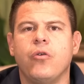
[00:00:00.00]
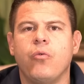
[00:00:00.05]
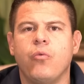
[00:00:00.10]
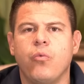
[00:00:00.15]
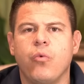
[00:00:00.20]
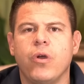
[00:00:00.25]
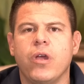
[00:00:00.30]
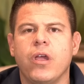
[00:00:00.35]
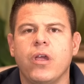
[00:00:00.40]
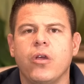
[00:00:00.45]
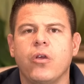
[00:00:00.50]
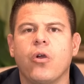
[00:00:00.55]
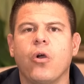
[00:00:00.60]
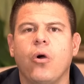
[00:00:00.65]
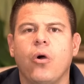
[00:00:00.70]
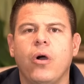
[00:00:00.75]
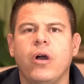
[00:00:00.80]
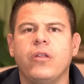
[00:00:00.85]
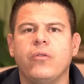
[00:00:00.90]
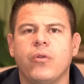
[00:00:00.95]
We
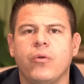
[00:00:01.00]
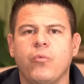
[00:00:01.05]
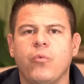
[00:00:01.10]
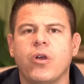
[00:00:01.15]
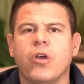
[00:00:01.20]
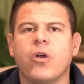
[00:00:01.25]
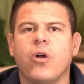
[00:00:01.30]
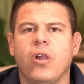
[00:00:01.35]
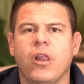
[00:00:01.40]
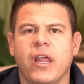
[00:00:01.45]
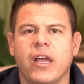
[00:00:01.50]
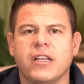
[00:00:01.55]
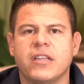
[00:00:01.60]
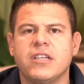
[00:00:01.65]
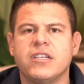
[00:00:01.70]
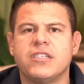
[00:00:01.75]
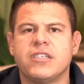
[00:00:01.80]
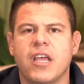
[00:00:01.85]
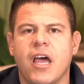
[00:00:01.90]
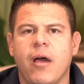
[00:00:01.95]
go and then we collect
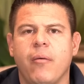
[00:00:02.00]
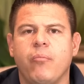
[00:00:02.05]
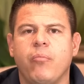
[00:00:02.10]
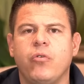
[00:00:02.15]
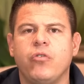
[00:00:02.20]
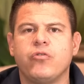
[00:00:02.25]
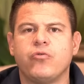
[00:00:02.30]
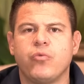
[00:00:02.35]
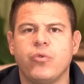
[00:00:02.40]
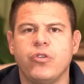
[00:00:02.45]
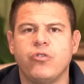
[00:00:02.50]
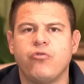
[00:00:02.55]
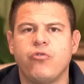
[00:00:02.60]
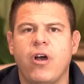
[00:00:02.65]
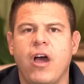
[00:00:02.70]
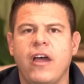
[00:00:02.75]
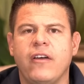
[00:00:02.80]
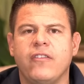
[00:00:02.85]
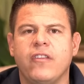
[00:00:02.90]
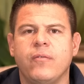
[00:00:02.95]
these samples, we
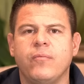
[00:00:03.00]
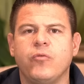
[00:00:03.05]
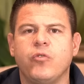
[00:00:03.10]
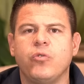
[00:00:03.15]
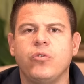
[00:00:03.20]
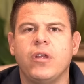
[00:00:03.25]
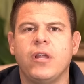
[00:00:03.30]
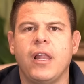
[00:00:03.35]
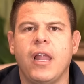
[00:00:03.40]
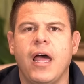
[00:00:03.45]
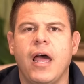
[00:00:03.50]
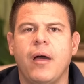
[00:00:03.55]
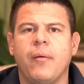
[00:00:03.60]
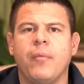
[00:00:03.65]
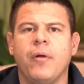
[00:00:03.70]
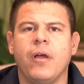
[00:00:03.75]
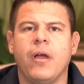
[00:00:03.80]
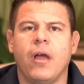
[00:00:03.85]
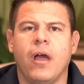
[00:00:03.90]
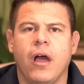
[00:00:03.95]
drive them to the
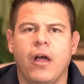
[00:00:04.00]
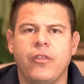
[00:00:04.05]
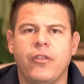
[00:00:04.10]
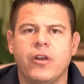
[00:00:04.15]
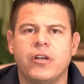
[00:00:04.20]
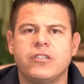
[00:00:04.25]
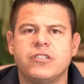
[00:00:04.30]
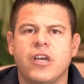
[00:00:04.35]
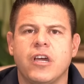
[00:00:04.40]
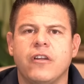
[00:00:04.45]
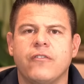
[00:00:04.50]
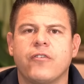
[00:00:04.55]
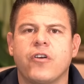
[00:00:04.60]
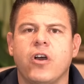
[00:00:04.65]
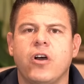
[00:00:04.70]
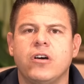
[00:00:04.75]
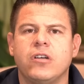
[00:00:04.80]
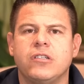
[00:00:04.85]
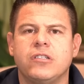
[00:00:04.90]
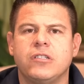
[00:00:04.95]
lab under a chain of
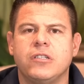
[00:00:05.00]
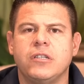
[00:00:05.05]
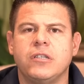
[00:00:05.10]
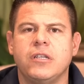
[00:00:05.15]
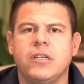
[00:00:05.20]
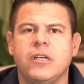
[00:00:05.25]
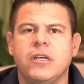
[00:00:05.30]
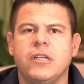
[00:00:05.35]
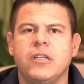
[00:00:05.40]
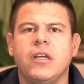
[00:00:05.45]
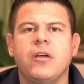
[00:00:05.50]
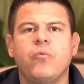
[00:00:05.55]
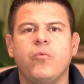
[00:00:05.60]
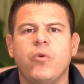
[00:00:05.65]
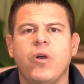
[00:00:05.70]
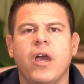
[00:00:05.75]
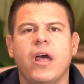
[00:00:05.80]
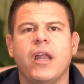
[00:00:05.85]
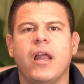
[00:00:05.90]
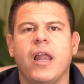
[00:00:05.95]
custody, then
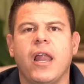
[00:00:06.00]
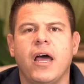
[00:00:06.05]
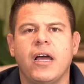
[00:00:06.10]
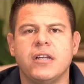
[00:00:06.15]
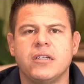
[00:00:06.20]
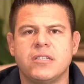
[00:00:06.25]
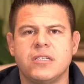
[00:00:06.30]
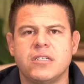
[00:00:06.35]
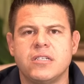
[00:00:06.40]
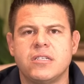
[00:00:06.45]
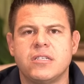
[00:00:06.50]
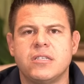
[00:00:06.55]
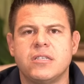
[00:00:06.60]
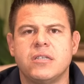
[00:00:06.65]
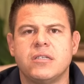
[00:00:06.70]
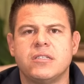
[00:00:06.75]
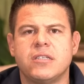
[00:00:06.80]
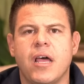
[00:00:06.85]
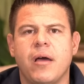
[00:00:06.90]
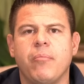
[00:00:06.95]
we analyze these
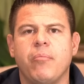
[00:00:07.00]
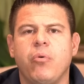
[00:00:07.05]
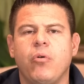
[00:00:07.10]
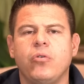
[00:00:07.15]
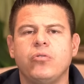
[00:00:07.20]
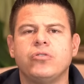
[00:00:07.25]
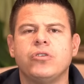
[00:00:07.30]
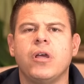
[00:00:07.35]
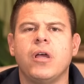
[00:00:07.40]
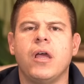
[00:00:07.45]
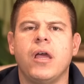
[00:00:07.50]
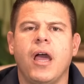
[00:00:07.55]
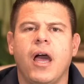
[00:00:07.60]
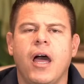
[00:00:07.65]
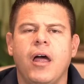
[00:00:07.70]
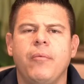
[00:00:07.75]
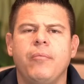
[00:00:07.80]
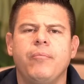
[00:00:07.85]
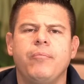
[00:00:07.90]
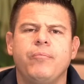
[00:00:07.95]
samples
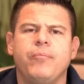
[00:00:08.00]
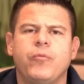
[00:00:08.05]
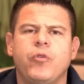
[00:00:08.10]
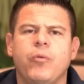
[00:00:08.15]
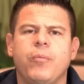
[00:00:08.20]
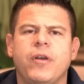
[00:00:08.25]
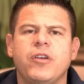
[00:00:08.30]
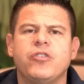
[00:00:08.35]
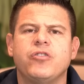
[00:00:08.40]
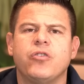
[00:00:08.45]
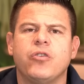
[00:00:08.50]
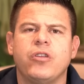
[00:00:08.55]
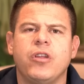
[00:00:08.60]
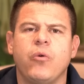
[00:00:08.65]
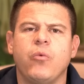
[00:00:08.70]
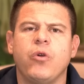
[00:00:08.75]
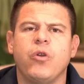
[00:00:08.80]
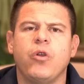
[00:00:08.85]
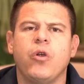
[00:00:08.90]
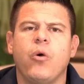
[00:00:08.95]
and to make sure that
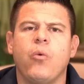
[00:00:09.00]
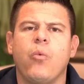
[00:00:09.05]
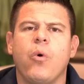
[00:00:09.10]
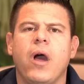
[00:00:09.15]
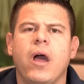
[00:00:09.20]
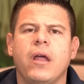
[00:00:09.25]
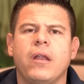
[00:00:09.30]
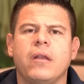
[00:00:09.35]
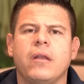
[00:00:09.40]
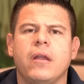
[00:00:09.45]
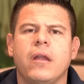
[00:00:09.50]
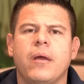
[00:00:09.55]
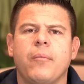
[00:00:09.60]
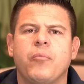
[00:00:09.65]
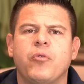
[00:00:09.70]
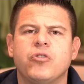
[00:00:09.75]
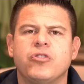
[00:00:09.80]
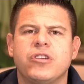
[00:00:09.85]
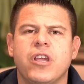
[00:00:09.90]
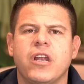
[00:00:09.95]
we know what
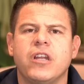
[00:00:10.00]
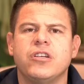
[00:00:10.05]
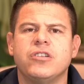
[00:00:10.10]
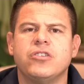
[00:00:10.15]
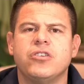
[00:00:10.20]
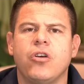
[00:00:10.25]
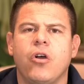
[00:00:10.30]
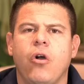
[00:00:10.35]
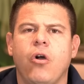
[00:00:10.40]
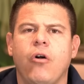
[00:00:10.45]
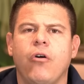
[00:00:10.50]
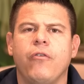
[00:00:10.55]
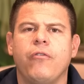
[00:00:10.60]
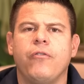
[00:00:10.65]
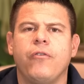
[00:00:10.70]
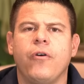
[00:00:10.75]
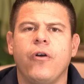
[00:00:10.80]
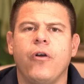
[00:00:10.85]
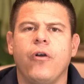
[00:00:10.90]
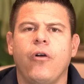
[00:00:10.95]
percentage
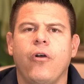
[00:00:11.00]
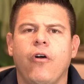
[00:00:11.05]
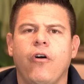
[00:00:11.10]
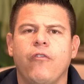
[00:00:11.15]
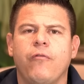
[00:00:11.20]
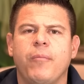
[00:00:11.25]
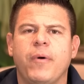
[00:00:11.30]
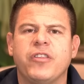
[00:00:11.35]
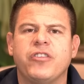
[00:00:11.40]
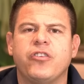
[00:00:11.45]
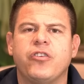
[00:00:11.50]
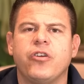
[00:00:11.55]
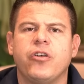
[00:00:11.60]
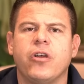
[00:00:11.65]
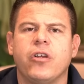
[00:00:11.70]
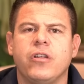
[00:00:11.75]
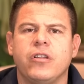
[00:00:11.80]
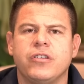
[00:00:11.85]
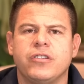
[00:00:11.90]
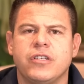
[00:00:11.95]
of
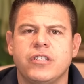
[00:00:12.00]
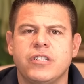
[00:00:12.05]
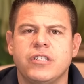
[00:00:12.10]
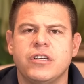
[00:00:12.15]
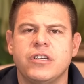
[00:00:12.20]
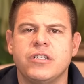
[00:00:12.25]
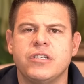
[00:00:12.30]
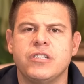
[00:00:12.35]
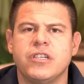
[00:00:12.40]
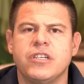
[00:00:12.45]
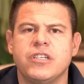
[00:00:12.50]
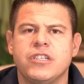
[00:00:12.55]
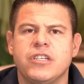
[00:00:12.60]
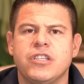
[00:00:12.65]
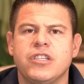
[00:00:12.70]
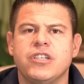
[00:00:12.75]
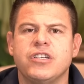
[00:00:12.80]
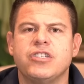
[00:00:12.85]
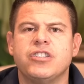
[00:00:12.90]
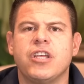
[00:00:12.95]
materials is
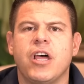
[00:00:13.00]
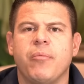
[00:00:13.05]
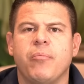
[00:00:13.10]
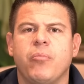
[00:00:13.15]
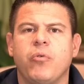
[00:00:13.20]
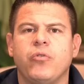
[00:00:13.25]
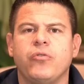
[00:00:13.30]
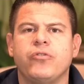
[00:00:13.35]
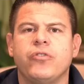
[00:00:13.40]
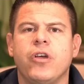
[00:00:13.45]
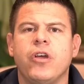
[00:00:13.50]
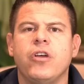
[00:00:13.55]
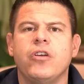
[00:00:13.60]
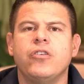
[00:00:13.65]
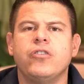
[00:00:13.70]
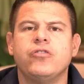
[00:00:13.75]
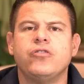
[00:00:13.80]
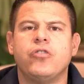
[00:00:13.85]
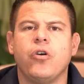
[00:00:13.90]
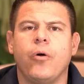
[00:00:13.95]
in these samples.
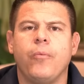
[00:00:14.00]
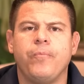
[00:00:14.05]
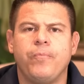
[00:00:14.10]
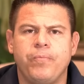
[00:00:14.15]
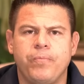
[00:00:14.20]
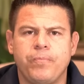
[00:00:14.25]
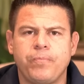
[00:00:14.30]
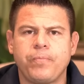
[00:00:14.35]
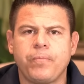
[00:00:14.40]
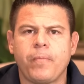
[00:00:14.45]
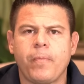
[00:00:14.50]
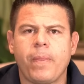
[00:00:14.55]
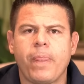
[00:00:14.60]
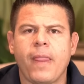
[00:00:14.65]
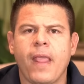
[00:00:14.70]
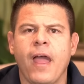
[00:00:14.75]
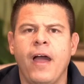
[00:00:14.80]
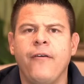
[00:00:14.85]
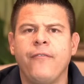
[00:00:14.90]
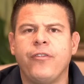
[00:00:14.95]
So
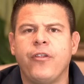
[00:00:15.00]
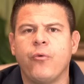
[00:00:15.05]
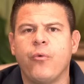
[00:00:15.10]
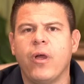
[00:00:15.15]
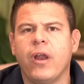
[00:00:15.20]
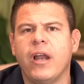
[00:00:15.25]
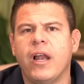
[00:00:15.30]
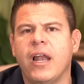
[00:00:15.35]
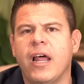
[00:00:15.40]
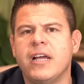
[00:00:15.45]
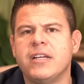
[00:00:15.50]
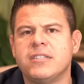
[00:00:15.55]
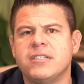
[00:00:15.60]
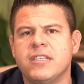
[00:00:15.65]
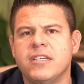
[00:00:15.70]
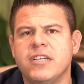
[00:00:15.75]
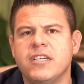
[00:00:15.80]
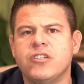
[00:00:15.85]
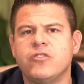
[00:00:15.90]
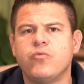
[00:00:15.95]
After we analyze
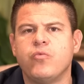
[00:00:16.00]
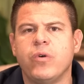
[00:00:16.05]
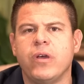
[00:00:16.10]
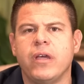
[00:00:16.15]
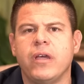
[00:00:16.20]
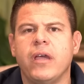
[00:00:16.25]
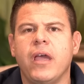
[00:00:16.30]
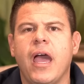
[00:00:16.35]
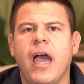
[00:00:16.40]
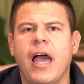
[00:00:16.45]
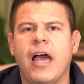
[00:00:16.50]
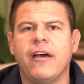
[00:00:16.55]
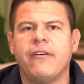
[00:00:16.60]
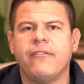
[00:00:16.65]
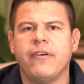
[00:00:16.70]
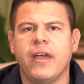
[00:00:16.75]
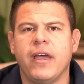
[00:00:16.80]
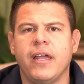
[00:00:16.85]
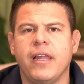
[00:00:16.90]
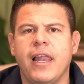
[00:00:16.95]
this, we
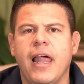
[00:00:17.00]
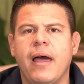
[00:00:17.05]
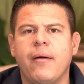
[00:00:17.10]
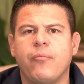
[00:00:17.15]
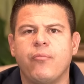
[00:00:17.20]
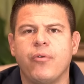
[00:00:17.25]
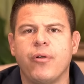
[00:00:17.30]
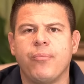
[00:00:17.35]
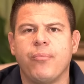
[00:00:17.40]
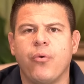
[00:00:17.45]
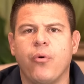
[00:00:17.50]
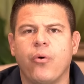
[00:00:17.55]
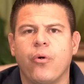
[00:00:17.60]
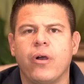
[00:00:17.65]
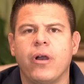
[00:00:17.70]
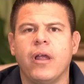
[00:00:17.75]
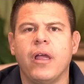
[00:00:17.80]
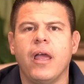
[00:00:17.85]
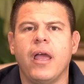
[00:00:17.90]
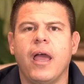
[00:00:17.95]
have a lab
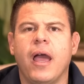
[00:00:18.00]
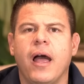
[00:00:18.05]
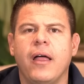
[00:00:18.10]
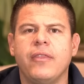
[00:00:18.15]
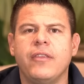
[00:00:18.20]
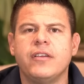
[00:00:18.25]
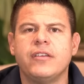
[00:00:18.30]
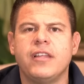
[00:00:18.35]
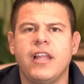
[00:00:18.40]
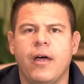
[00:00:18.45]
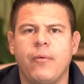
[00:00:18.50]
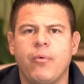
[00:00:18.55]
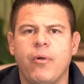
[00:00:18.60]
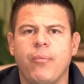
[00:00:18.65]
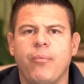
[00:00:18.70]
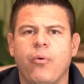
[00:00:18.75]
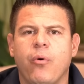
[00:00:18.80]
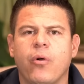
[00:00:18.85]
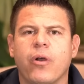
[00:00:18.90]
report, and this lab report